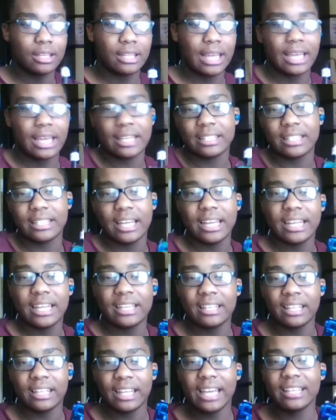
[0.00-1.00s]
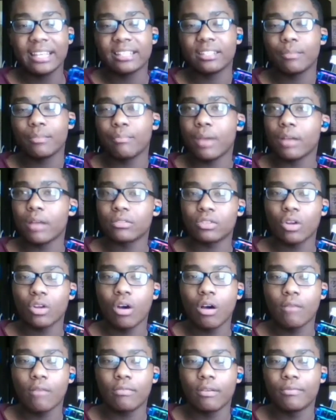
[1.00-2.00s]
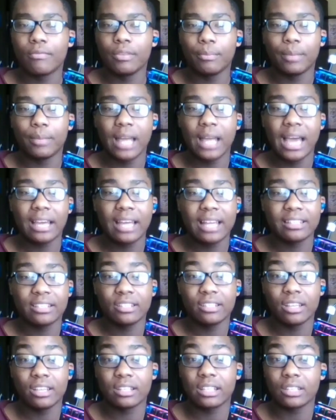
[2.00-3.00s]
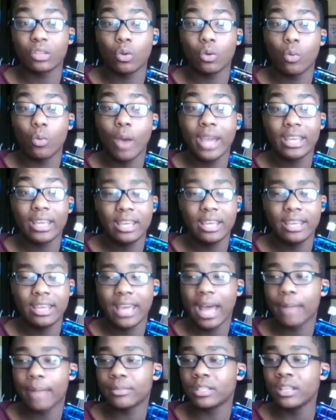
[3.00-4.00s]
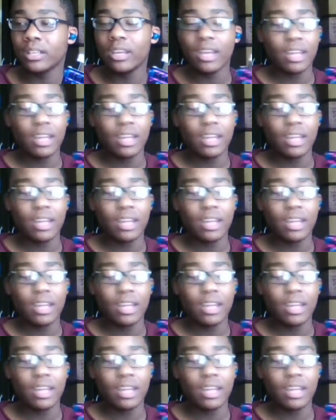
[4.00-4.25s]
like I said, the light doesn't bounce off of the black as it does like the white keycaps.